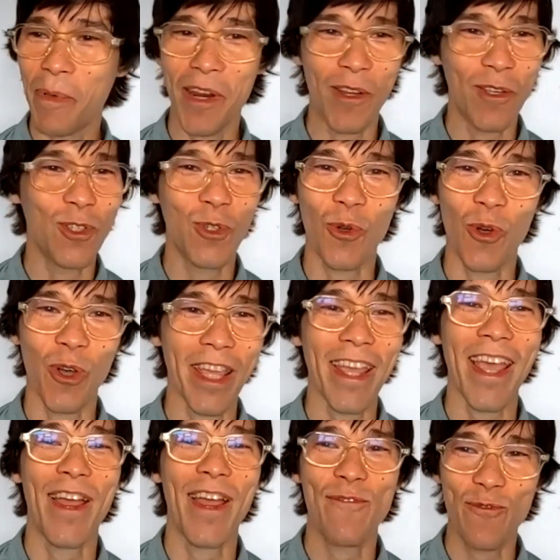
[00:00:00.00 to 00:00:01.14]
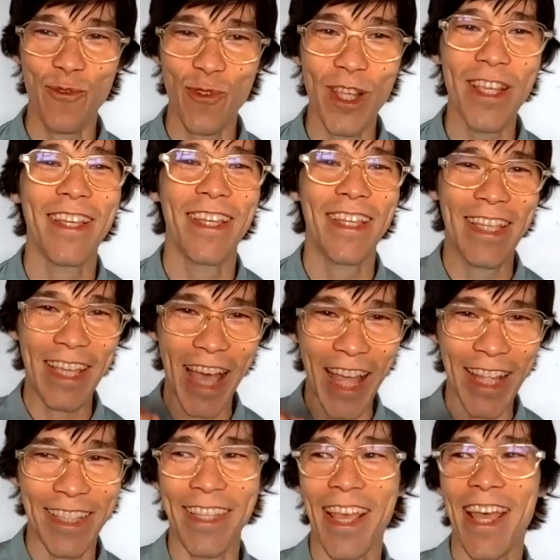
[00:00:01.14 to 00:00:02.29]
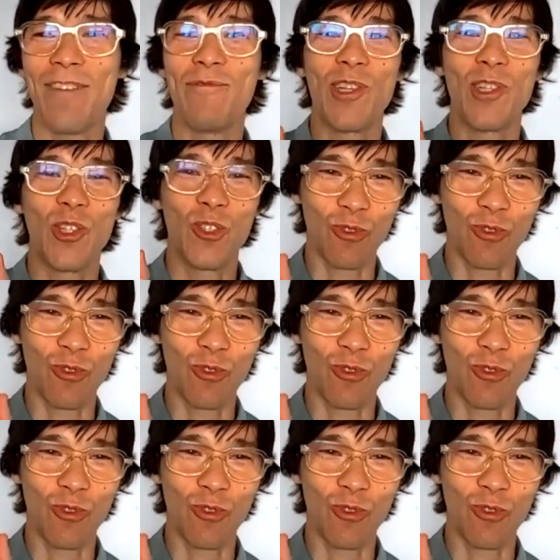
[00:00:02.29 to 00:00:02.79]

enjoy every goddamn